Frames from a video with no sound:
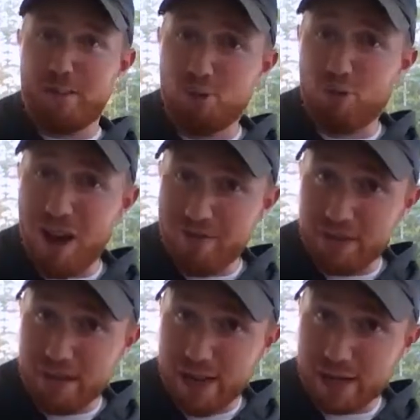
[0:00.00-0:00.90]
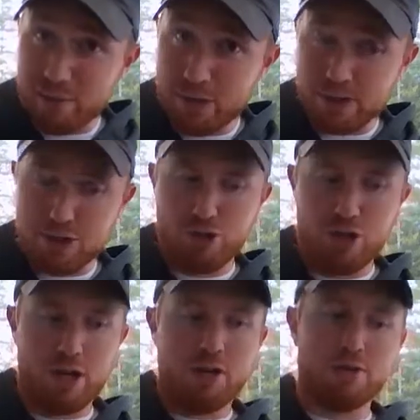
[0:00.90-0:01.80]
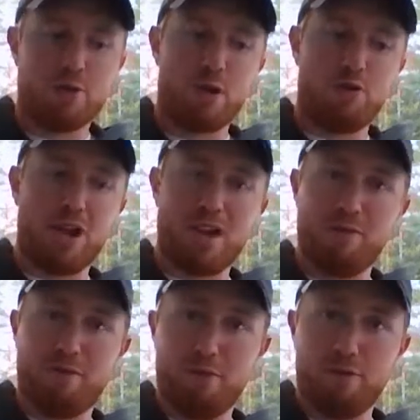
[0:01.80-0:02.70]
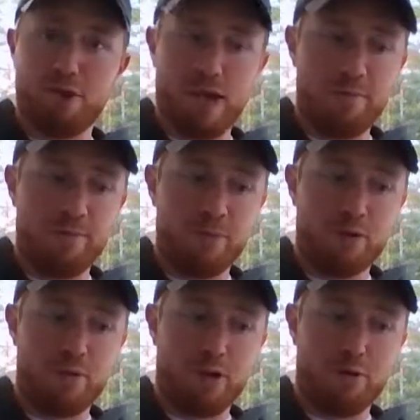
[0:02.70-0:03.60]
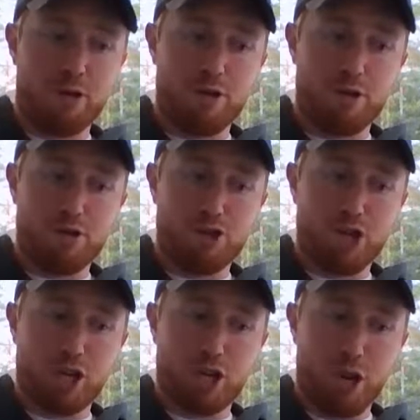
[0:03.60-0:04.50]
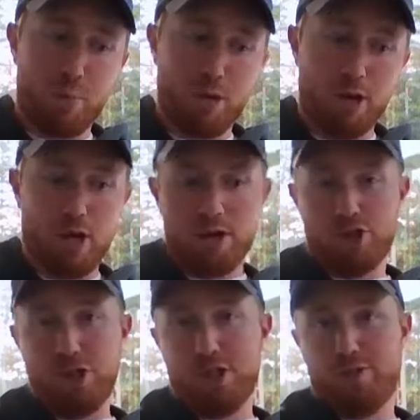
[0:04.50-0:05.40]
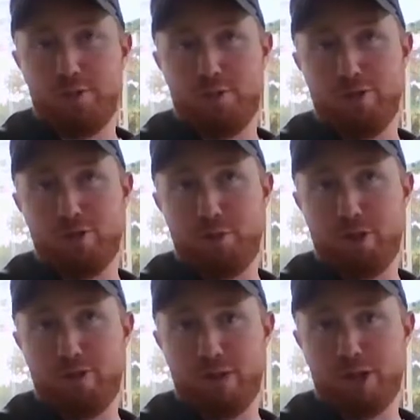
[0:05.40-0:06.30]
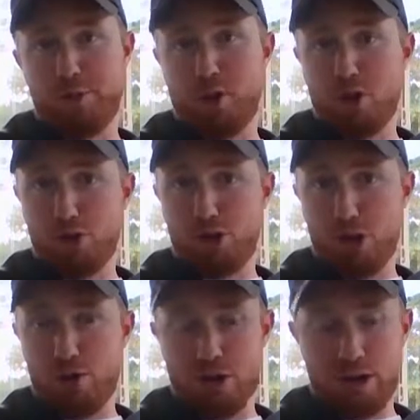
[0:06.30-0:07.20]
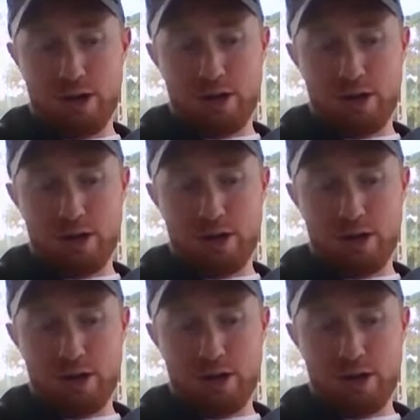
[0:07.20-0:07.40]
private text message. So I will not reveal the name, but I will get this chick up. She is familiar to me from an HBO show.